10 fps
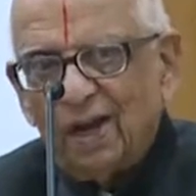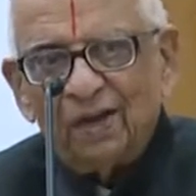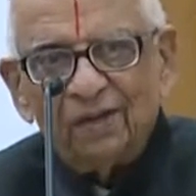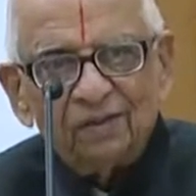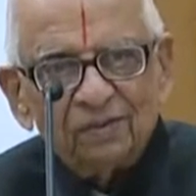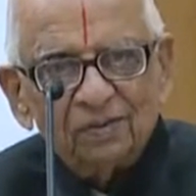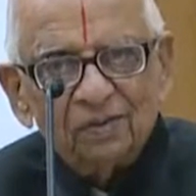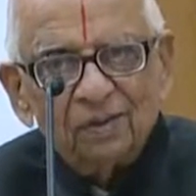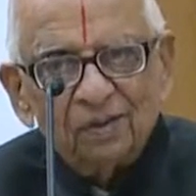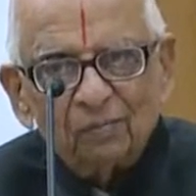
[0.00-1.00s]
And
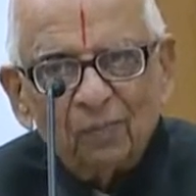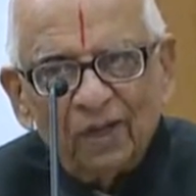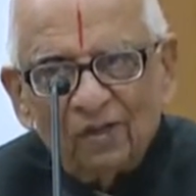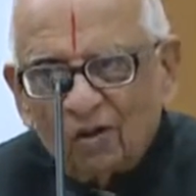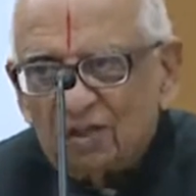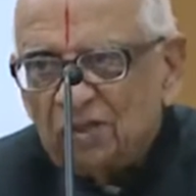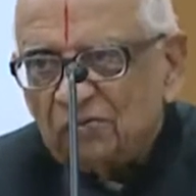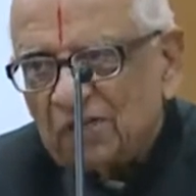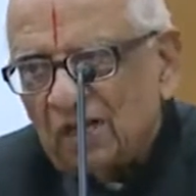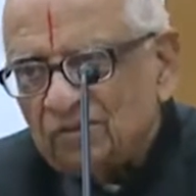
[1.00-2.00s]
my knowledge
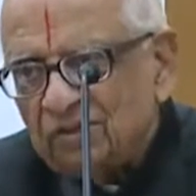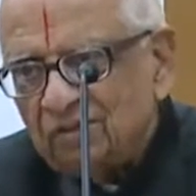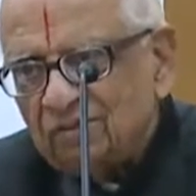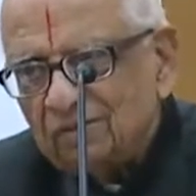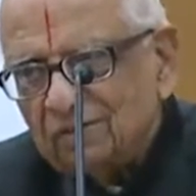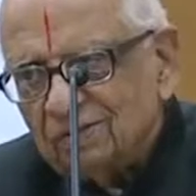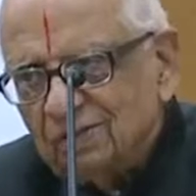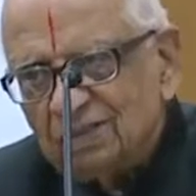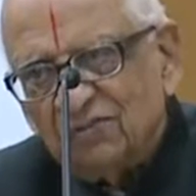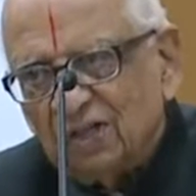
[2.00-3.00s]
of Sanskrit
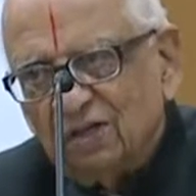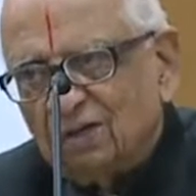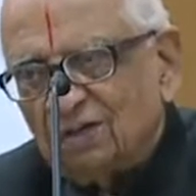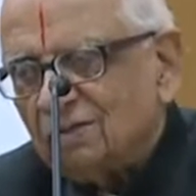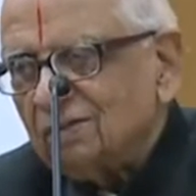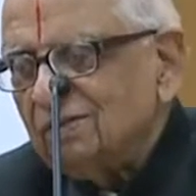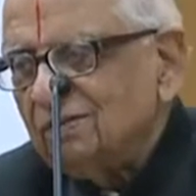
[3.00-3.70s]
is very little.